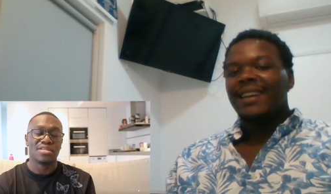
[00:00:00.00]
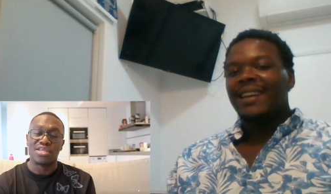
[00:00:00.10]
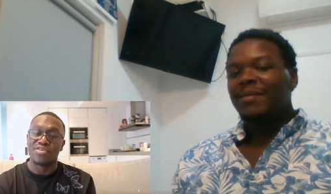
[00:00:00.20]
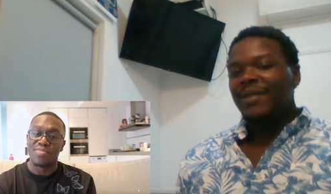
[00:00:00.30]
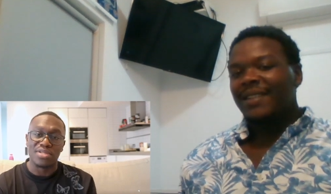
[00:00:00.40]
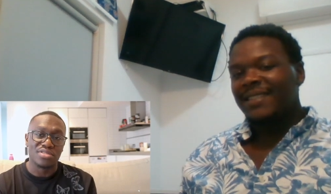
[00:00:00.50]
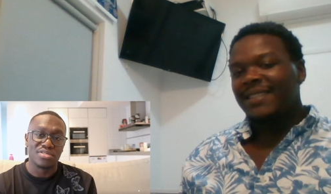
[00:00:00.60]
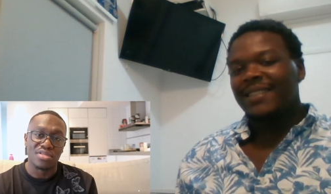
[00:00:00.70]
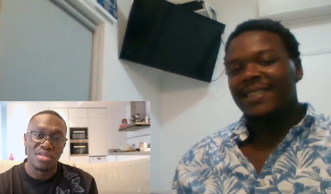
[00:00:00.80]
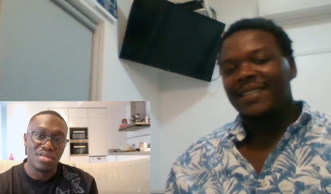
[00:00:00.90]
Speaker 1: to leave
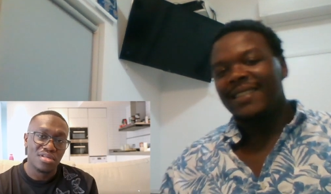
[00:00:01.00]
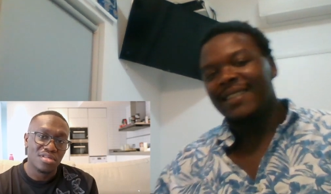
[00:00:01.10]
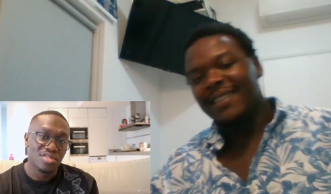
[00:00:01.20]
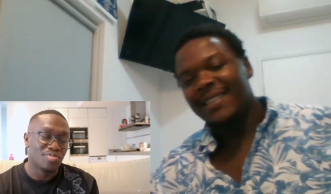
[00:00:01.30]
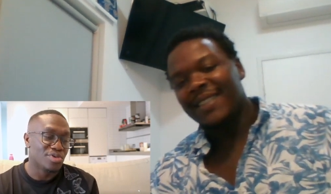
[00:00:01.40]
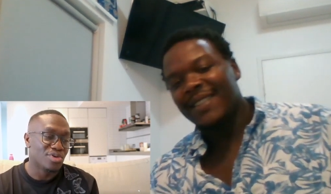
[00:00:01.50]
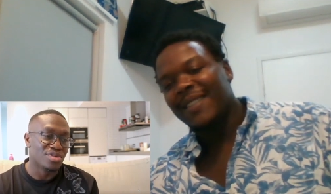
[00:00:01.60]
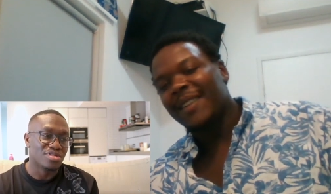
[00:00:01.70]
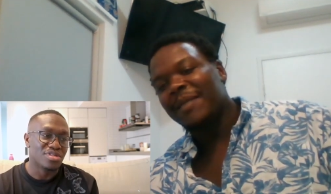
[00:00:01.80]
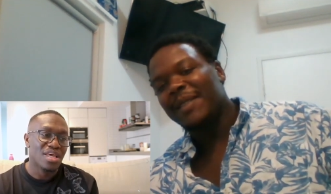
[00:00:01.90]
Manchester.
Speaker 2: Just it's
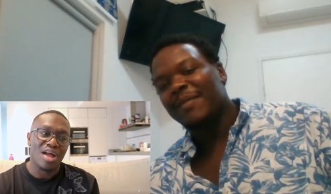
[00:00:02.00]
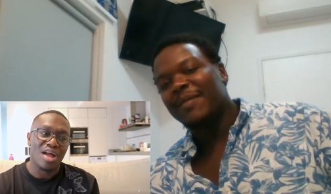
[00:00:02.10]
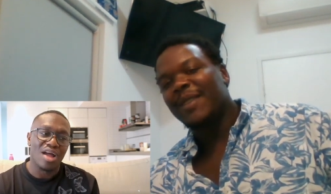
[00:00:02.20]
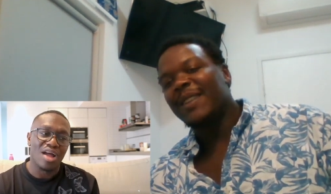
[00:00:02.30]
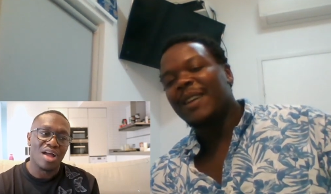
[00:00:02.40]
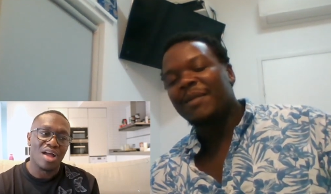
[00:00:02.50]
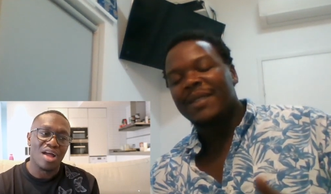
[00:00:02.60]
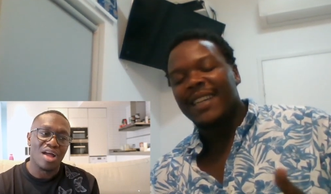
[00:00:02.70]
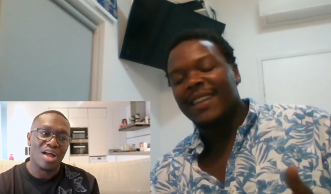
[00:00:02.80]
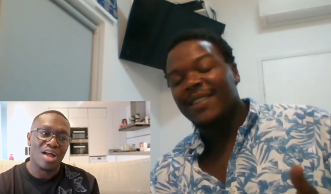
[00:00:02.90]
because. a corruption, bro. You know what I'm
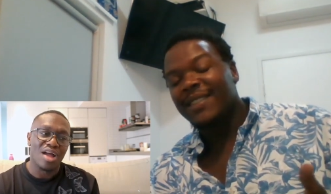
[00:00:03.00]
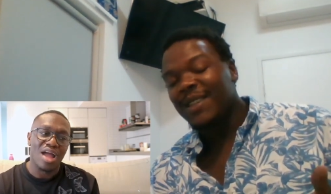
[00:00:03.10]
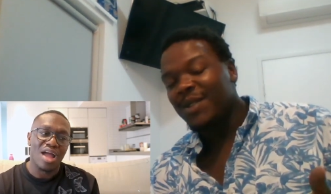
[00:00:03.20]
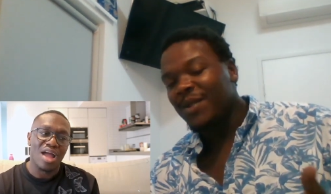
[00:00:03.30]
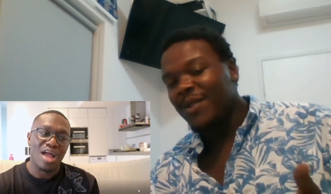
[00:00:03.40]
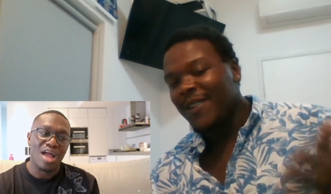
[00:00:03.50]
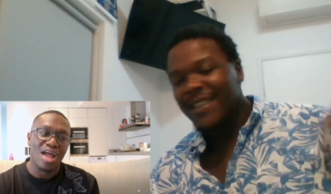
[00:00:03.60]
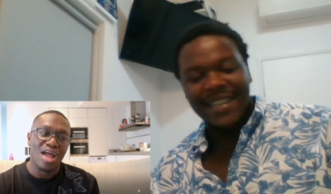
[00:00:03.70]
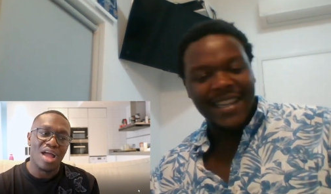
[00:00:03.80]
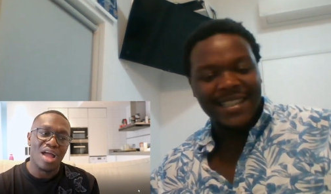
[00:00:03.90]
saying? Because they're so
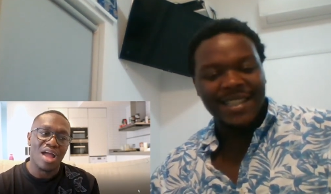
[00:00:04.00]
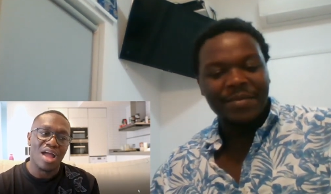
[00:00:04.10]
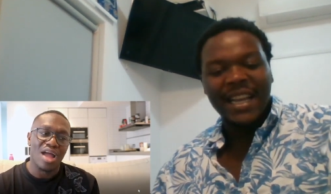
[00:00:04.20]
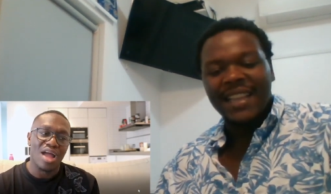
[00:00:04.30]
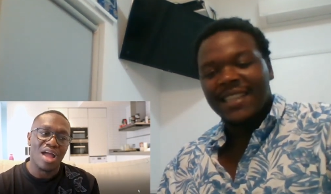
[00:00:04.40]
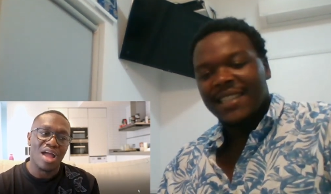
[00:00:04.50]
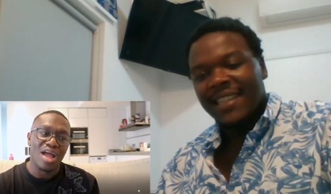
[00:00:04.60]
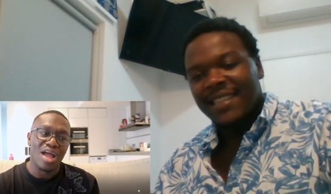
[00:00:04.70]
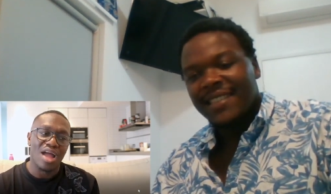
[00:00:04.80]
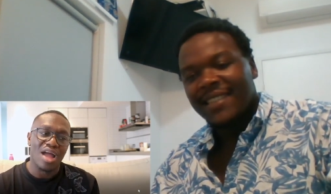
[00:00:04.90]
rich, they can just pay the
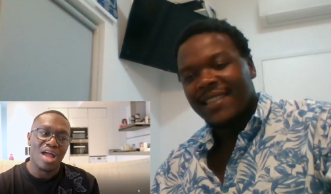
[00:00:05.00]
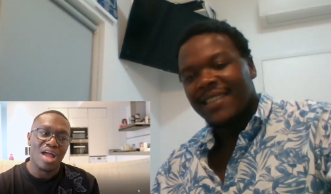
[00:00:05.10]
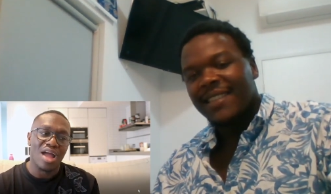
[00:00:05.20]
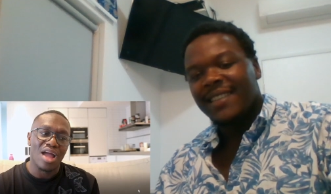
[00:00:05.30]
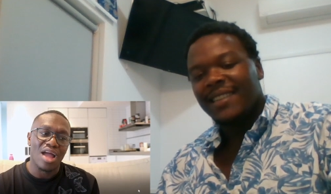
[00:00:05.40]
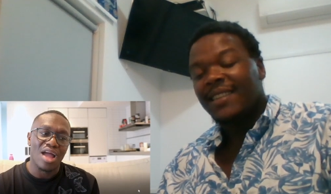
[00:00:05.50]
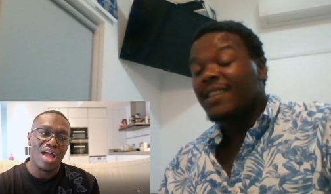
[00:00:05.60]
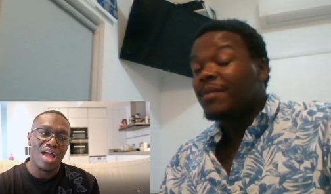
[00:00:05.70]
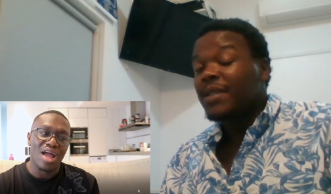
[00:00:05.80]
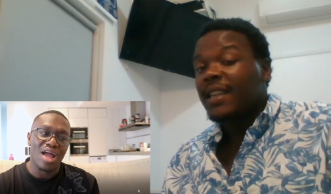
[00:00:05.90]
judges.
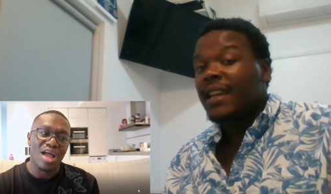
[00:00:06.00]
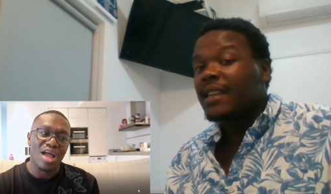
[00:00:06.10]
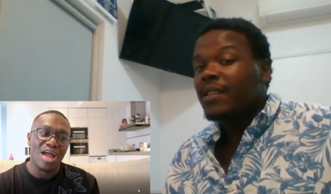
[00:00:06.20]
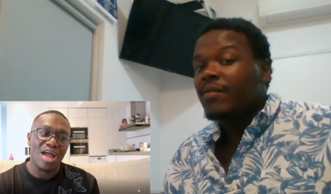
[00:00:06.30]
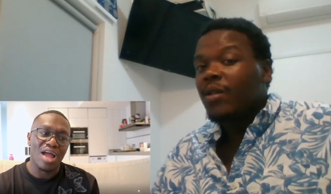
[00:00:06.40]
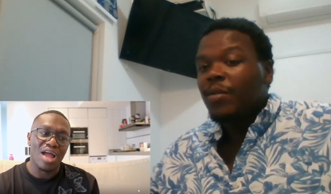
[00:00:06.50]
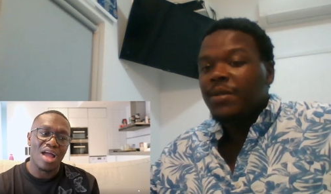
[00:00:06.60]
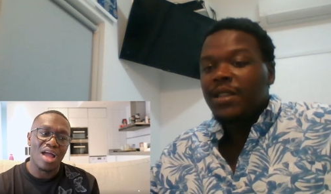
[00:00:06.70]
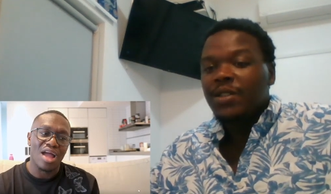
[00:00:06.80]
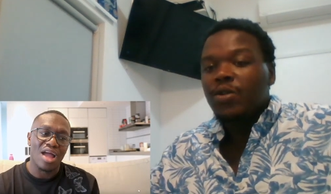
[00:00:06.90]
And guys, I really hope
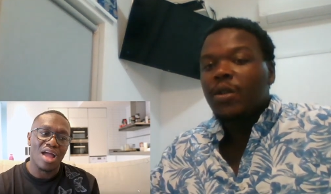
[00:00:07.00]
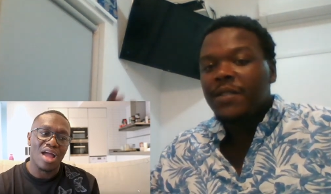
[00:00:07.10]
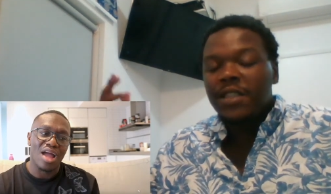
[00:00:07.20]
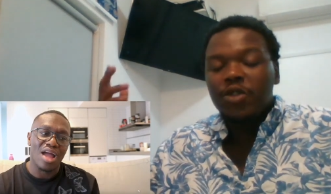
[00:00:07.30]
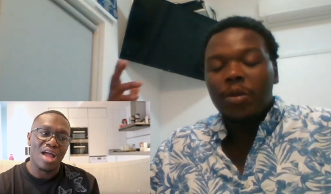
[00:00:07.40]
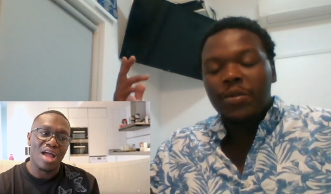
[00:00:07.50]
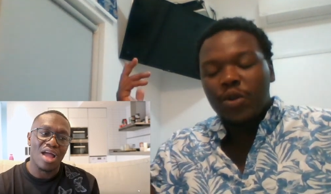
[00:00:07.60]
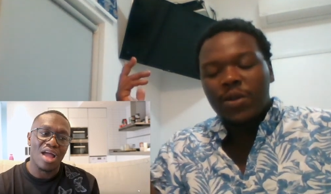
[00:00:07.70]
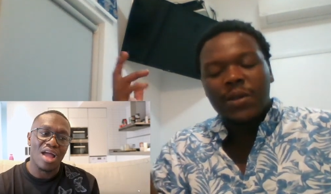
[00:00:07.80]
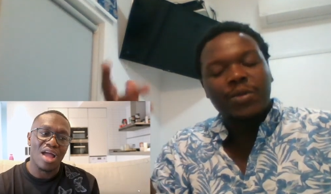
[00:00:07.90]
you did enjoy. If you did, drop
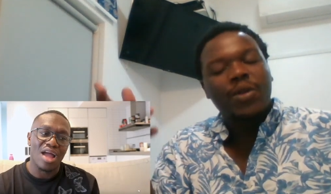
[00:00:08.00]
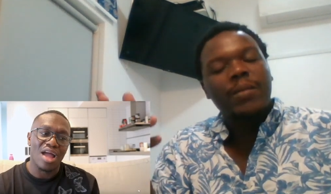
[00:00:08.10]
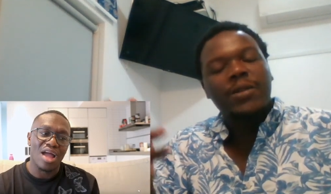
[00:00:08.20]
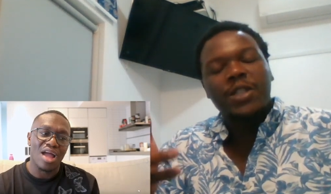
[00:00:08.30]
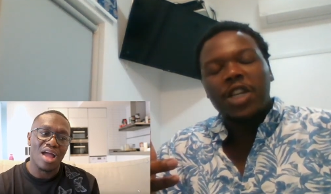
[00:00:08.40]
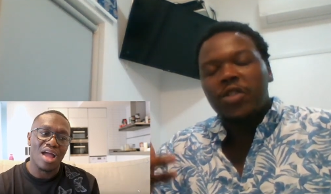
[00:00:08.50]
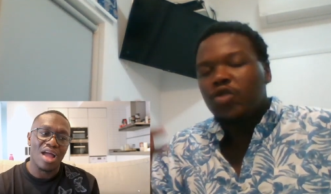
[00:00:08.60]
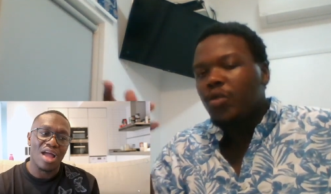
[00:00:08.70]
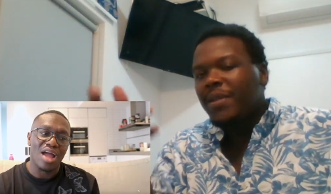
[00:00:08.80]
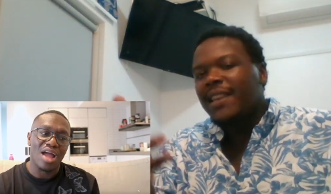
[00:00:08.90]
shows.
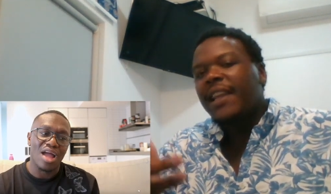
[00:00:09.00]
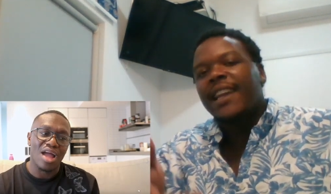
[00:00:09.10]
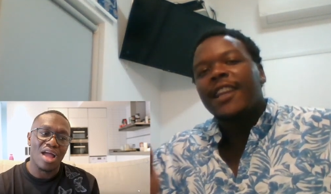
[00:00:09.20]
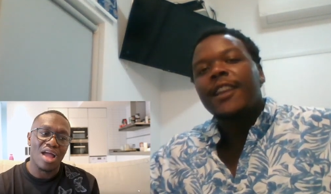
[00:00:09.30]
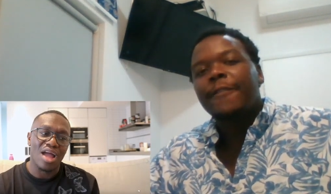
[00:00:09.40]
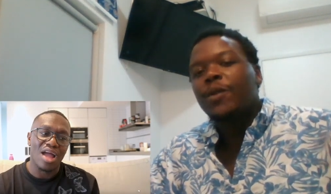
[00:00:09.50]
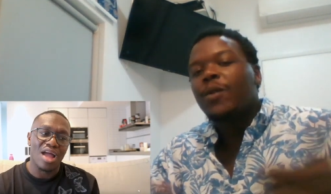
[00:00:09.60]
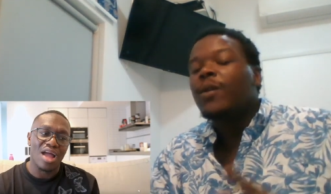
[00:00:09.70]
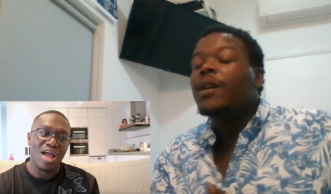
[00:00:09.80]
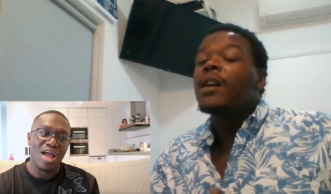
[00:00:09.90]
Drop a like, love you
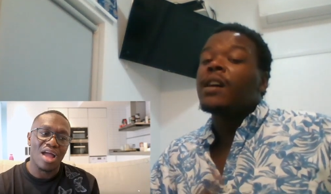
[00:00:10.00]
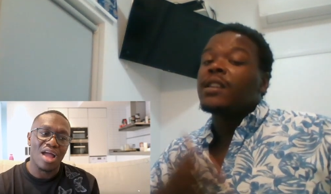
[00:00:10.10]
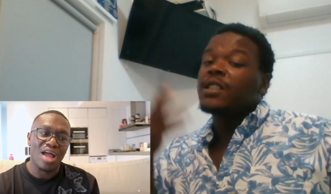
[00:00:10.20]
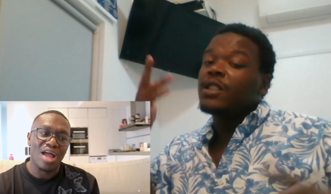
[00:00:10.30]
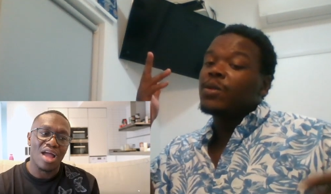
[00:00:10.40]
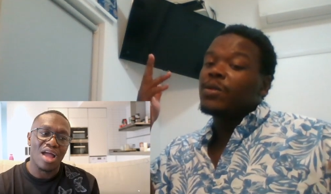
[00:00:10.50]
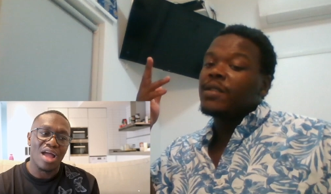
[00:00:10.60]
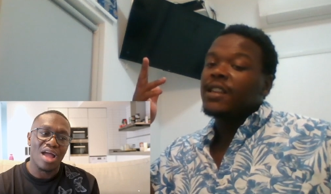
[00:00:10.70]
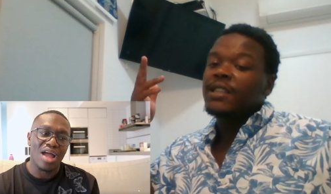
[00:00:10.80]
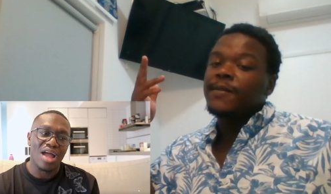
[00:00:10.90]
all. See you on
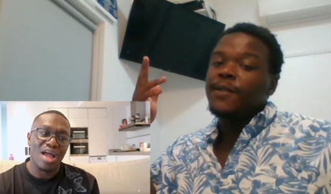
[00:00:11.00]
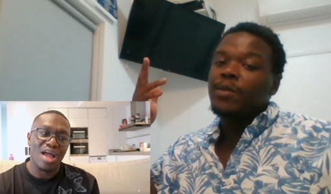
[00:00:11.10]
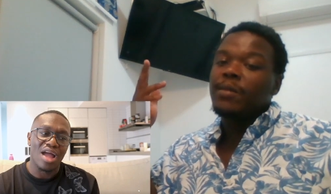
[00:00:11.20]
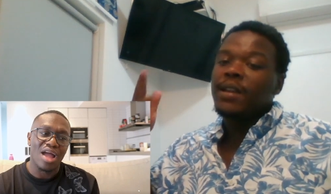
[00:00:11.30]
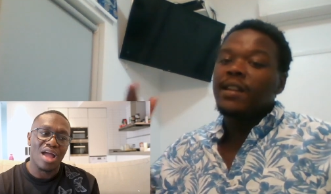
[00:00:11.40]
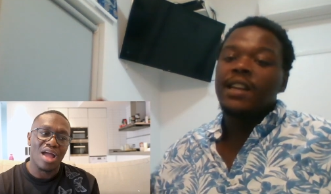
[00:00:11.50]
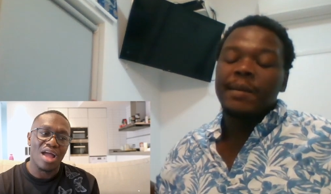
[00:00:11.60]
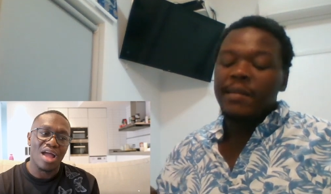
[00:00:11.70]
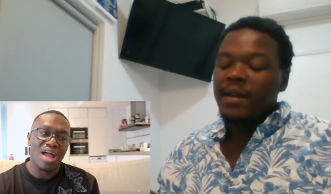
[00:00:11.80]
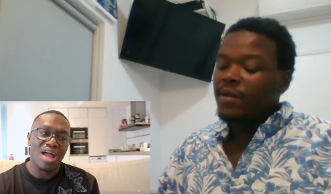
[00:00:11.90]
the next video, man. And
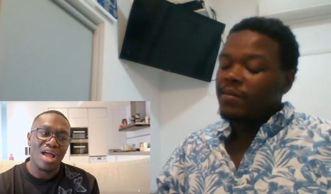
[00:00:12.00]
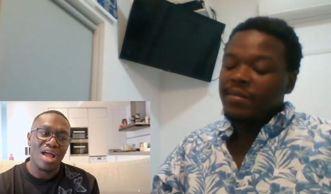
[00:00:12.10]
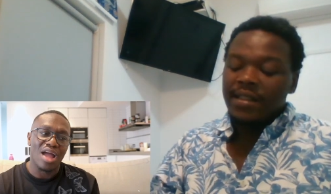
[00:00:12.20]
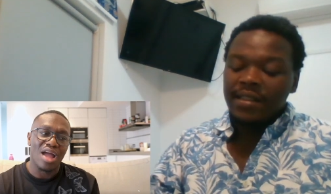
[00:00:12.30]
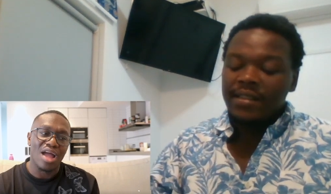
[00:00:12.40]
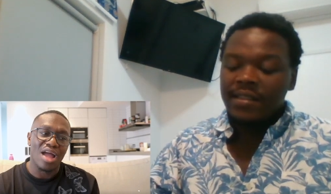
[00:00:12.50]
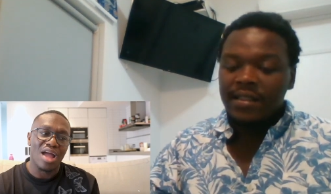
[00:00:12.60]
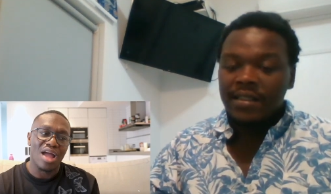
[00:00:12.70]
I'm out. Peace.